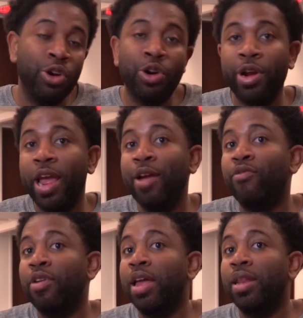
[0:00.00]
on that
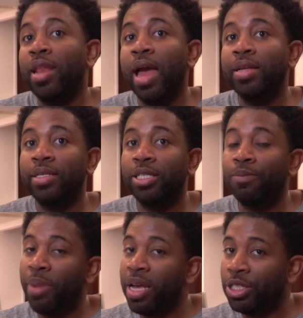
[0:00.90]
red light
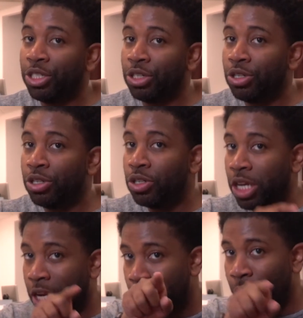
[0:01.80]
special,
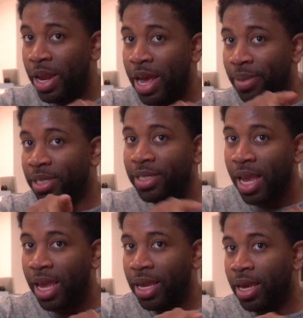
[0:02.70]
you know what I'm
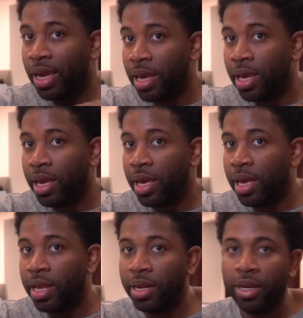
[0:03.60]

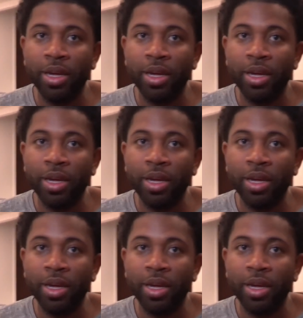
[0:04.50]
saying.